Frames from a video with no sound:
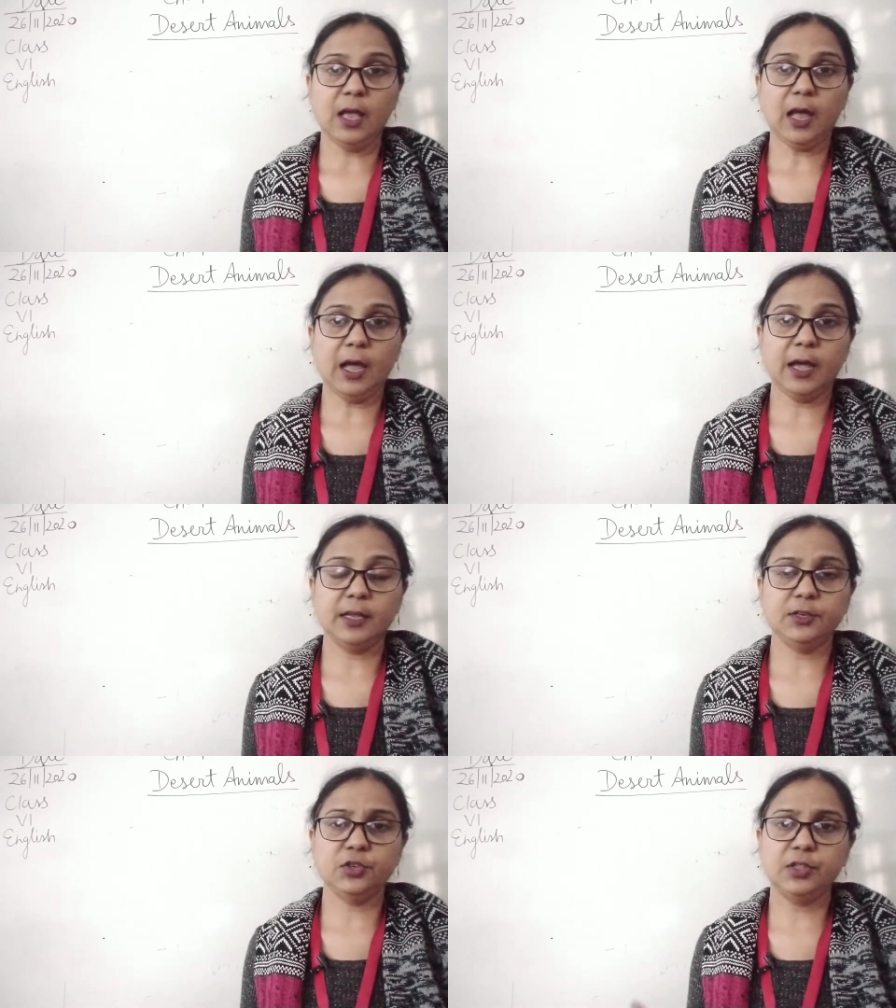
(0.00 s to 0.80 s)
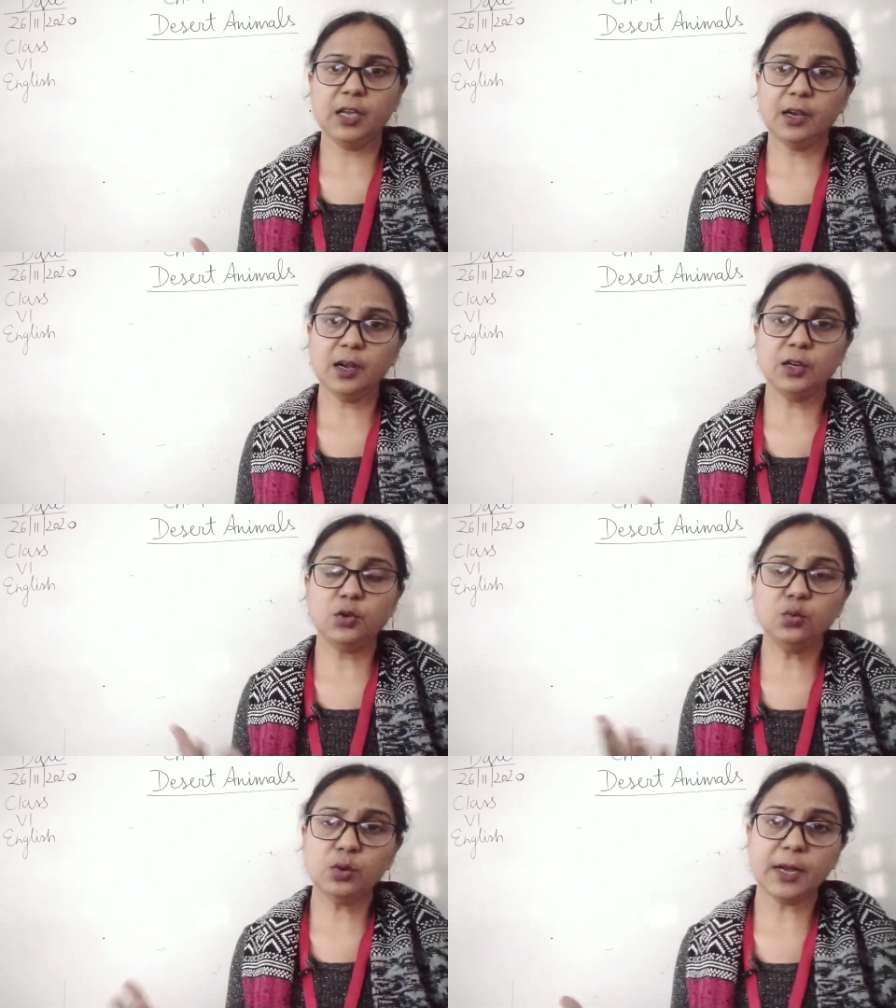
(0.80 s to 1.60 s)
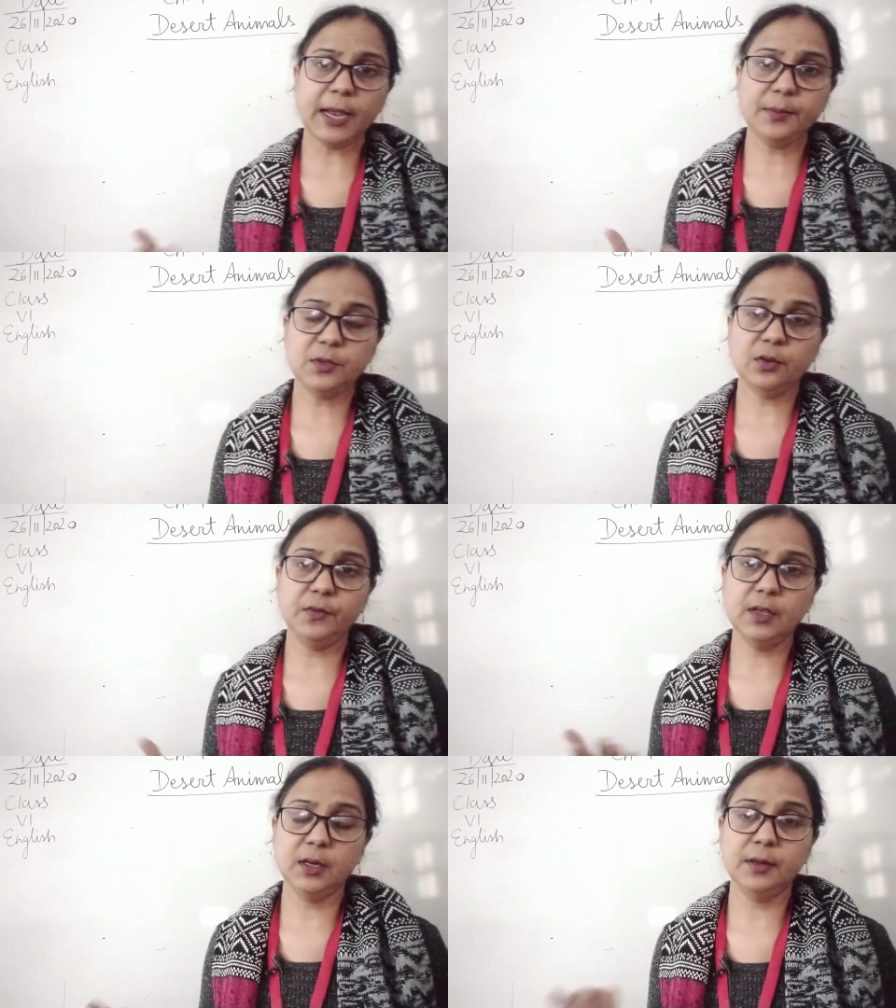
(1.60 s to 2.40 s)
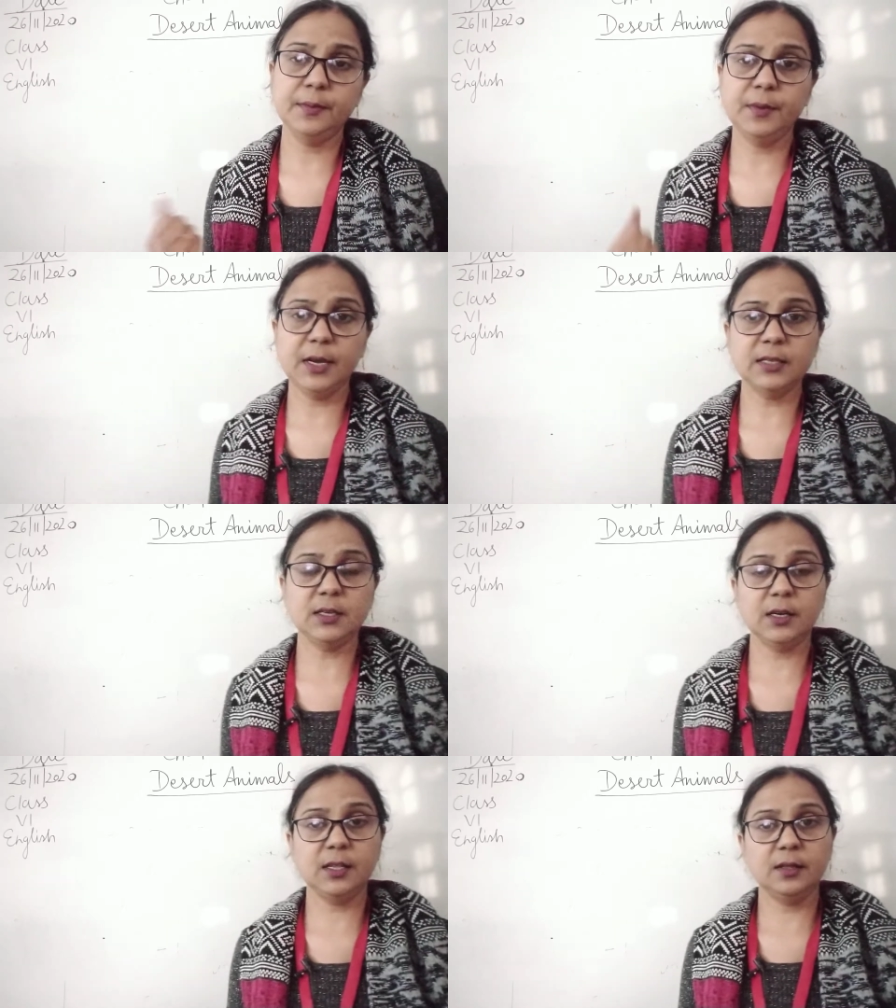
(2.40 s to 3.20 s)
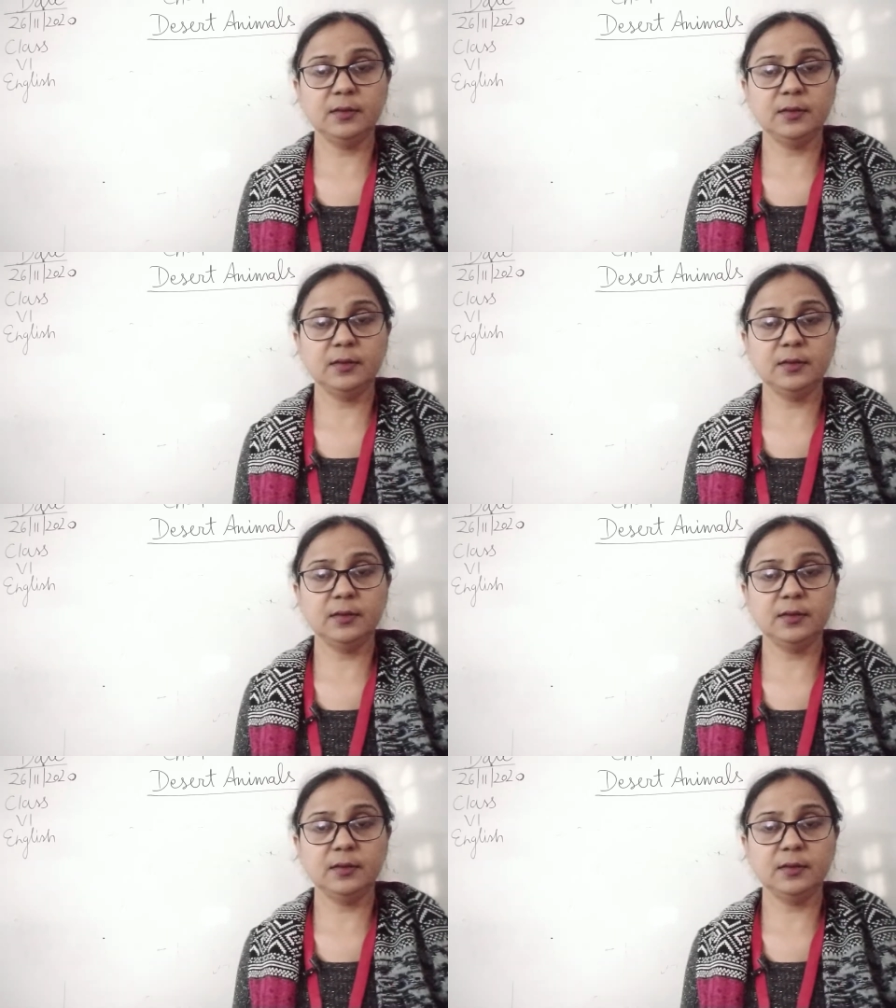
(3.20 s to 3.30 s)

and there are two types of the desert.